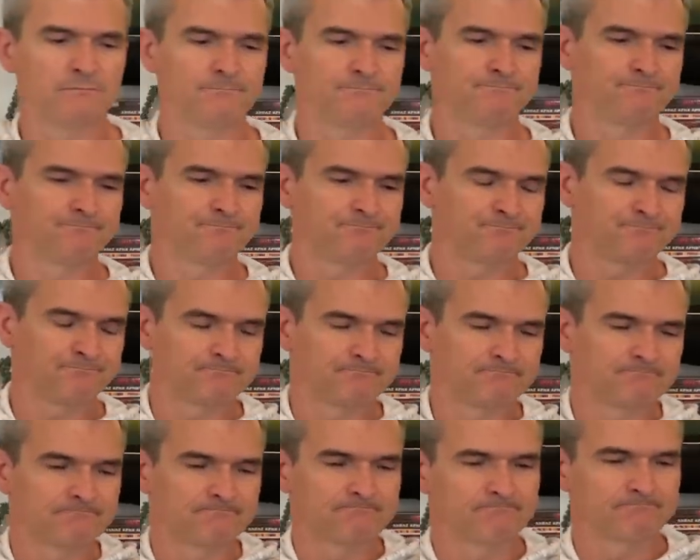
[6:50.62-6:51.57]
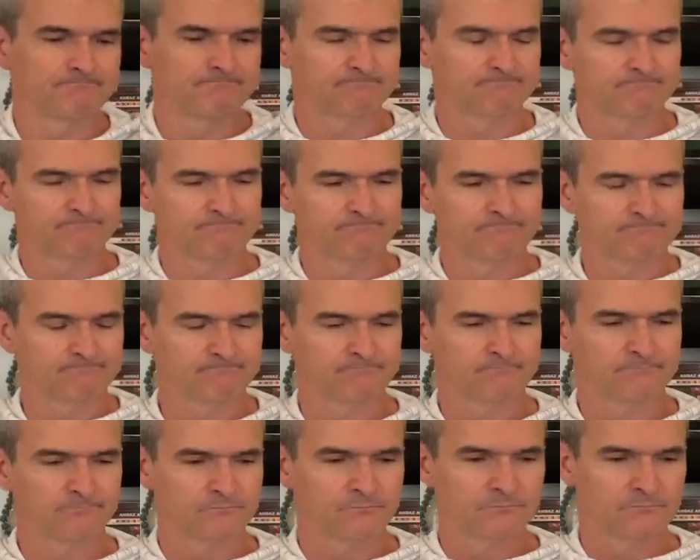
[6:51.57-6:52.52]

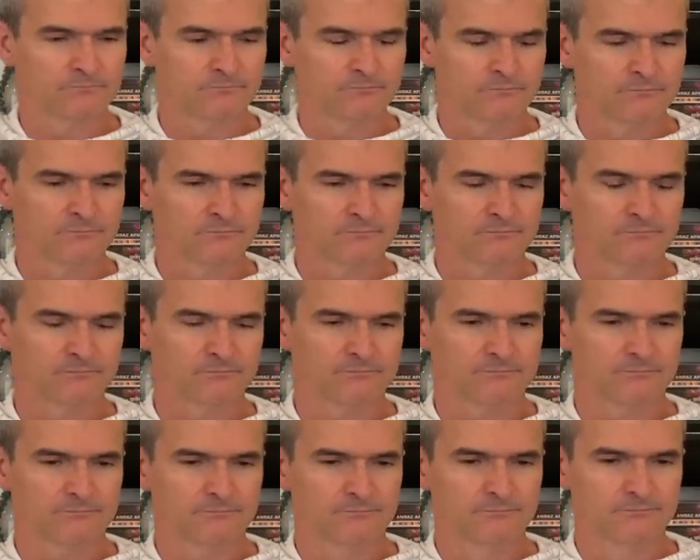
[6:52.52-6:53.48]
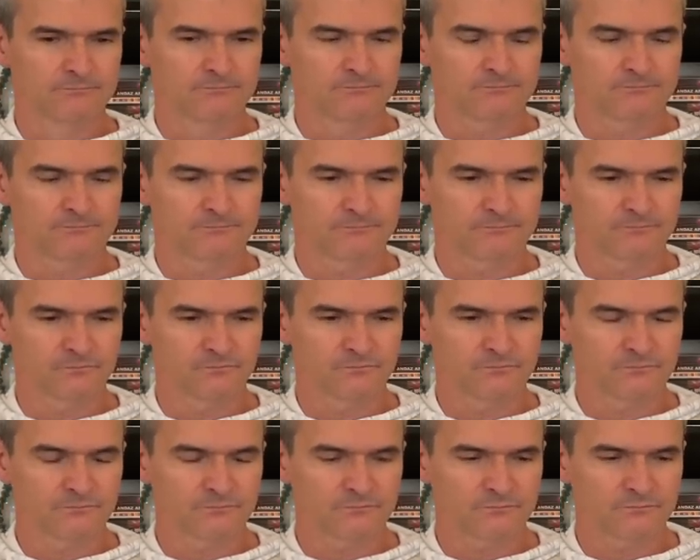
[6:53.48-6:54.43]

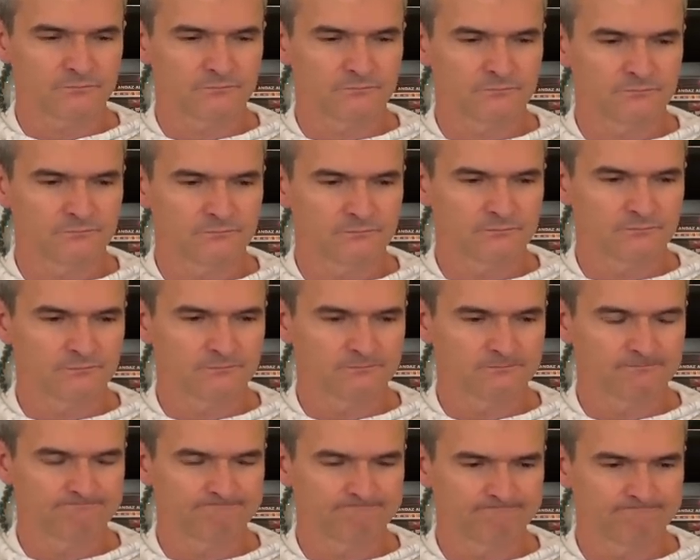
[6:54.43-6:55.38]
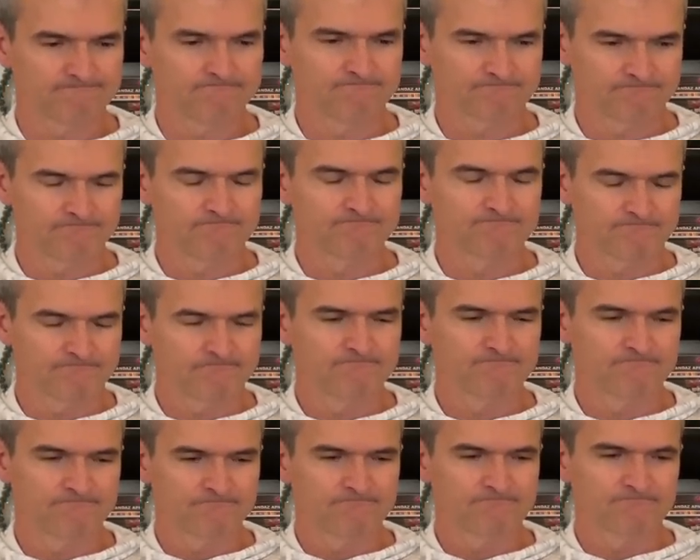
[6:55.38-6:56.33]

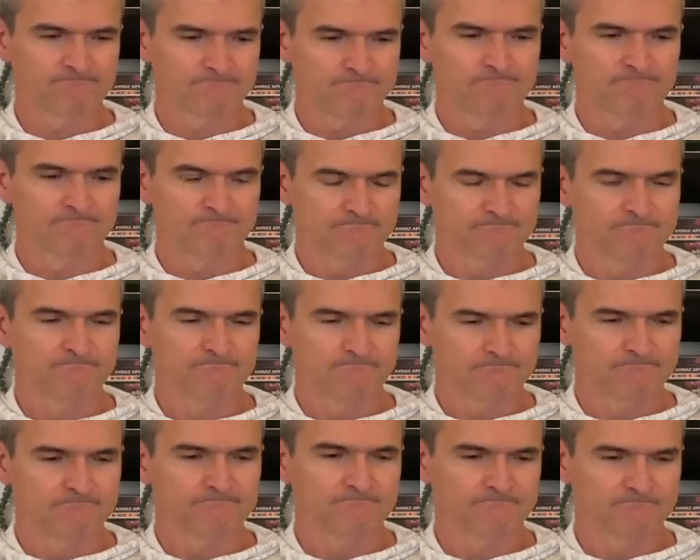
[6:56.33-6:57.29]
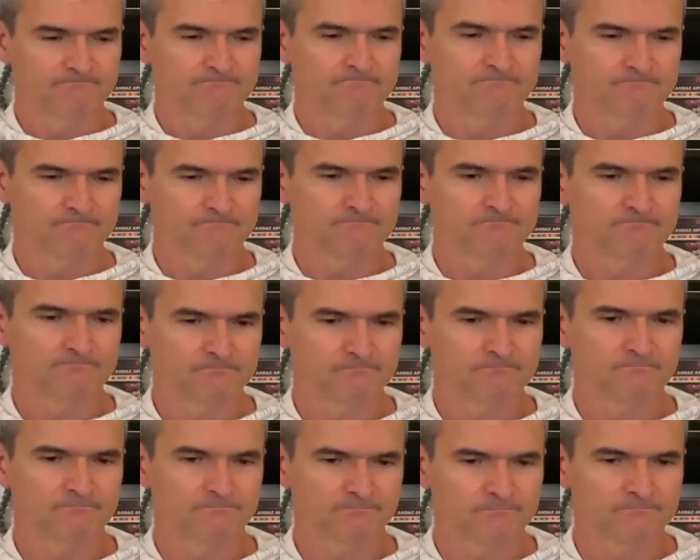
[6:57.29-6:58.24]

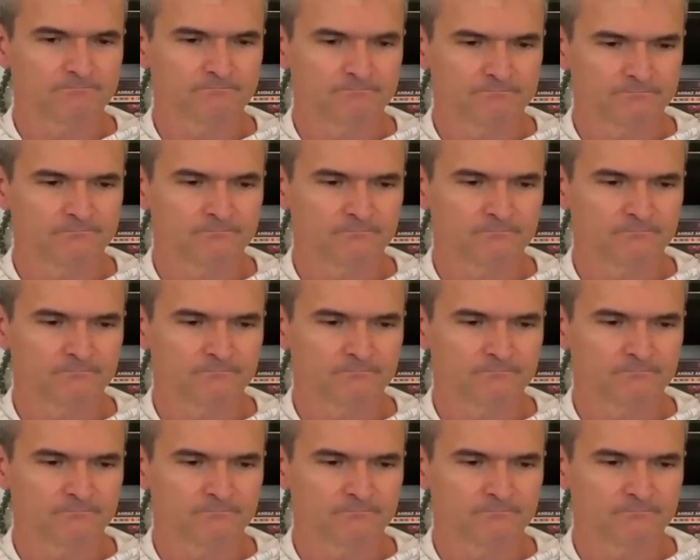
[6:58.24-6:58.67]
(silent)